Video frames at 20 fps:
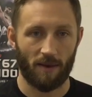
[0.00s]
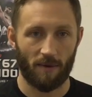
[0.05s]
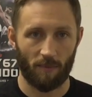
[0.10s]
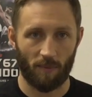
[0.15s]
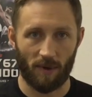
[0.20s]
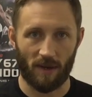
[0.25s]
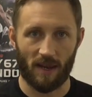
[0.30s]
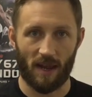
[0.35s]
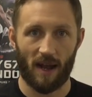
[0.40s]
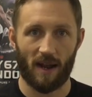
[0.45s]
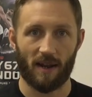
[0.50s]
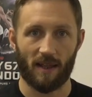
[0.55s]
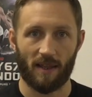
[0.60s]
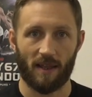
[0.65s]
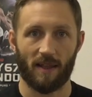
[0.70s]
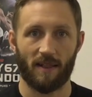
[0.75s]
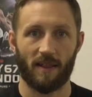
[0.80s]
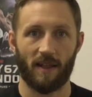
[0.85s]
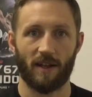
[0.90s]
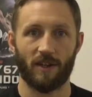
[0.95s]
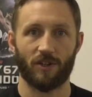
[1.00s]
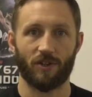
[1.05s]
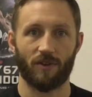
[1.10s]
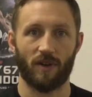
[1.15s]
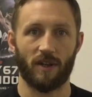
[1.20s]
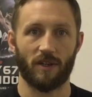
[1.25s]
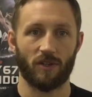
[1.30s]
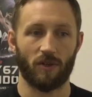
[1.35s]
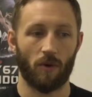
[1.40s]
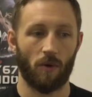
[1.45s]
We gotta get that
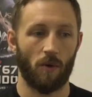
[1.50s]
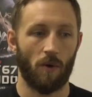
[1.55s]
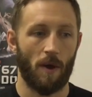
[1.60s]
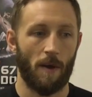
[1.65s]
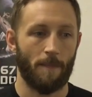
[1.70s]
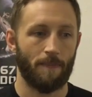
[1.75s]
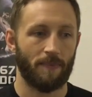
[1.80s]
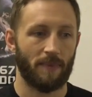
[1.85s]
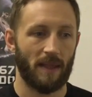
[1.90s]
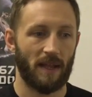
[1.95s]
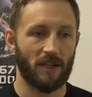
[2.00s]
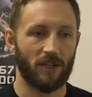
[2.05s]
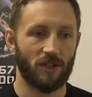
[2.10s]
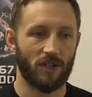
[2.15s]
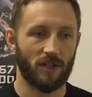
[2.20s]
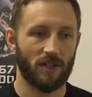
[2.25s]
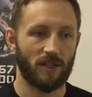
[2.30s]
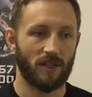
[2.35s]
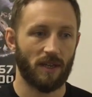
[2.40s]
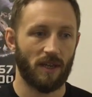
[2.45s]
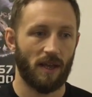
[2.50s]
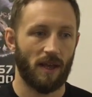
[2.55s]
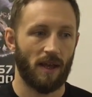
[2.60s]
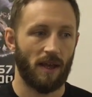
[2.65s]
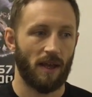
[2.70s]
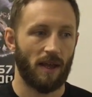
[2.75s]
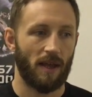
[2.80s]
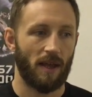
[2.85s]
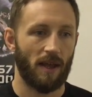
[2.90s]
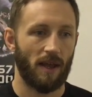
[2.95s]
straight. So it's
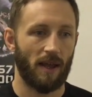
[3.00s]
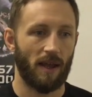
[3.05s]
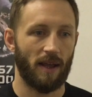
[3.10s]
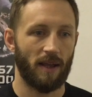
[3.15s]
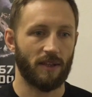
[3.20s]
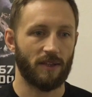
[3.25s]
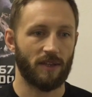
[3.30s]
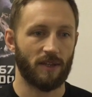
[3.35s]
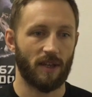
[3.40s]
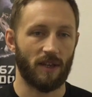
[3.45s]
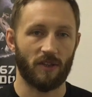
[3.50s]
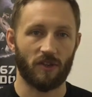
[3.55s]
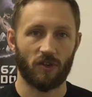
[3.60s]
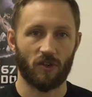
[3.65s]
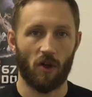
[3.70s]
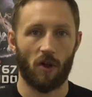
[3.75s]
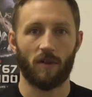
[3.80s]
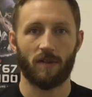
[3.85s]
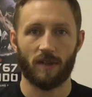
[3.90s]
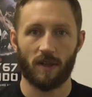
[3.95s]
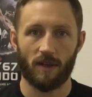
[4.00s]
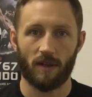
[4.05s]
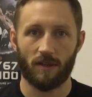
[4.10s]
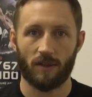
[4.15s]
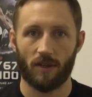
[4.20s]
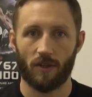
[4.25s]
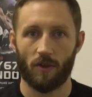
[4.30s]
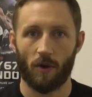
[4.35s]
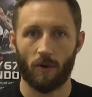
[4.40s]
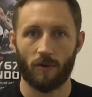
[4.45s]
insulting
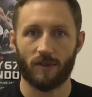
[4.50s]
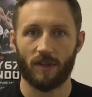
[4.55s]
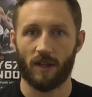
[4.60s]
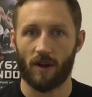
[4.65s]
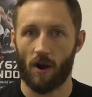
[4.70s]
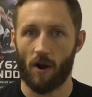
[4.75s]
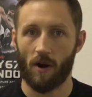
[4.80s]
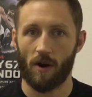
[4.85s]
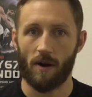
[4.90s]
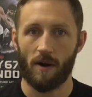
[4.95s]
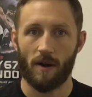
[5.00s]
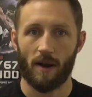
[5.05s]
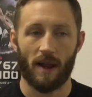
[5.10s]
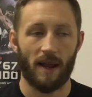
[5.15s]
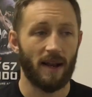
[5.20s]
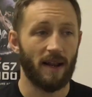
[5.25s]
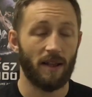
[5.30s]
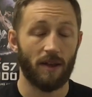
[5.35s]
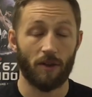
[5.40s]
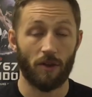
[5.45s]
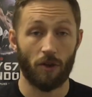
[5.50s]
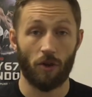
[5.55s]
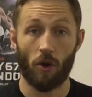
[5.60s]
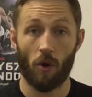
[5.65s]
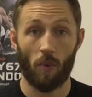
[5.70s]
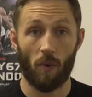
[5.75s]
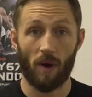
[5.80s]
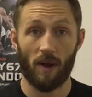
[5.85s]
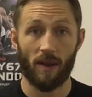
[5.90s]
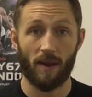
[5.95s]
to those that are. And you
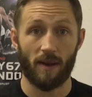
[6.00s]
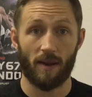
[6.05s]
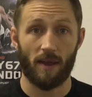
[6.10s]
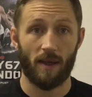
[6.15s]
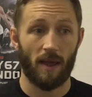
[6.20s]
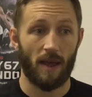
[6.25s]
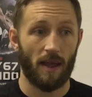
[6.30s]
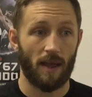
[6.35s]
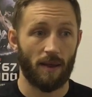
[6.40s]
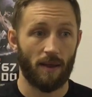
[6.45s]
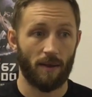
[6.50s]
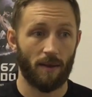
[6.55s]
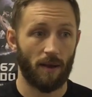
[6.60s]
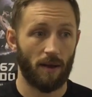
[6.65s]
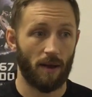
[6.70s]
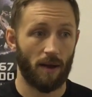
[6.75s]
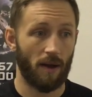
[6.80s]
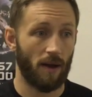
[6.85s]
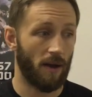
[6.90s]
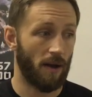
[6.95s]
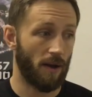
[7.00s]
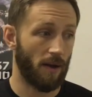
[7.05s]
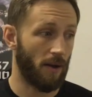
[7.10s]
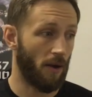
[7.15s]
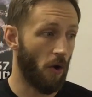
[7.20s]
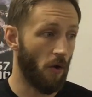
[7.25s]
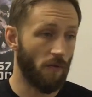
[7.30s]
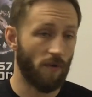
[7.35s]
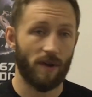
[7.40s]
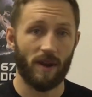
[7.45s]
know what?
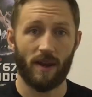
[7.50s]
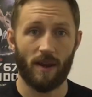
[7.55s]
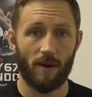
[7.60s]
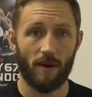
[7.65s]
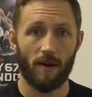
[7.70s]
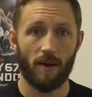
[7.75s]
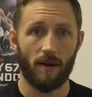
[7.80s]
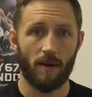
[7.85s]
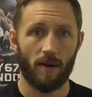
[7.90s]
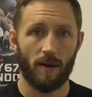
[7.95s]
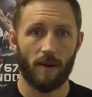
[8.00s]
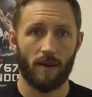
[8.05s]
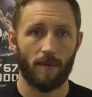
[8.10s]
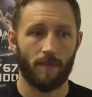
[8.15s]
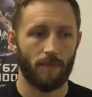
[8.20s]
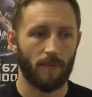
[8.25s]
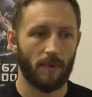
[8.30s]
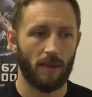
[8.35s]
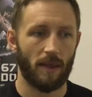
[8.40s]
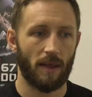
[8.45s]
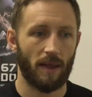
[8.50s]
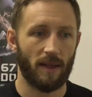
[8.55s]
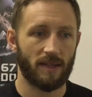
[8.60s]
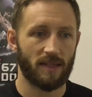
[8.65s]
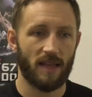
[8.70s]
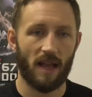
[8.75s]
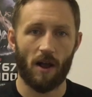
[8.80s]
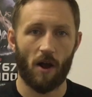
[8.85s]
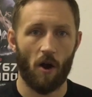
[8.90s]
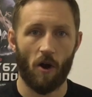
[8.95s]
Over here,
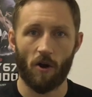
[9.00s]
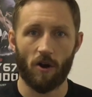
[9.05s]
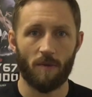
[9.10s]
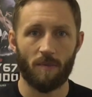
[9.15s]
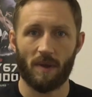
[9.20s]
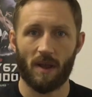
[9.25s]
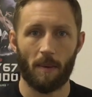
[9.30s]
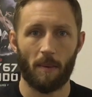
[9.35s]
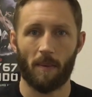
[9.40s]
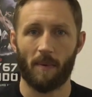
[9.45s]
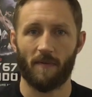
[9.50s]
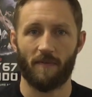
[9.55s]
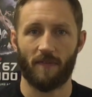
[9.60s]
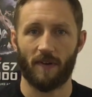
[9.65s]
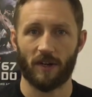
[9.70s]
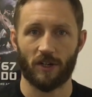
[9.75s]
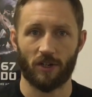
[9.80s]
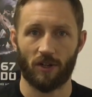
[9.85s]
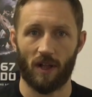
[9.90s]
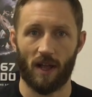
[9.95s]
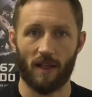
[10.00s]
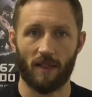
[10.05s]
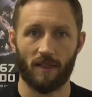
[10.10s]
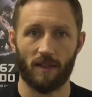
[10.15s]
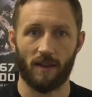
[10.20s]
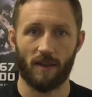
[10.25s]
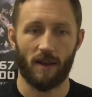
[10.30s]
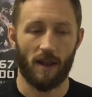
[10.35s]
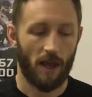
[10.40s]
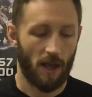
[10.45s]
it's not hard to become a professional
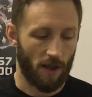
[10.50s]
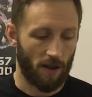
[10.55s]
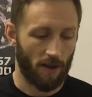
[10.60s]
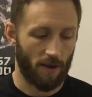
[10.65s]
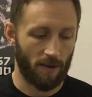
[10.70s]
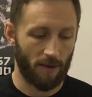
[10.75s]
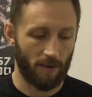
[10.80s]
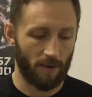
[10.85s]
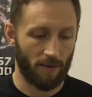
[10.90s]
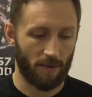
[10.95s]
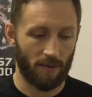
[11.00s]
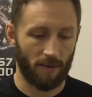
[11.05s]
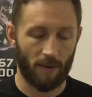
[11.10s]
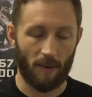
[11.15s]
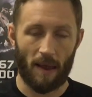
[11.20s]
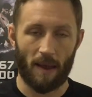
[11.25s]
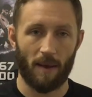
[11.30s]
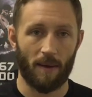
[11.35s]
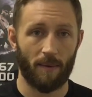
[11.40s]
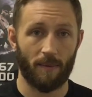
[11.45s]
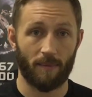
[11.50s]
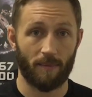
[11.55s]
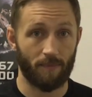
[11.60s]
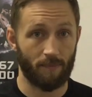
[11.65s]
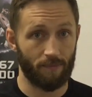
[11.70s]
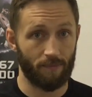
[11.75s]
athlete. MMA,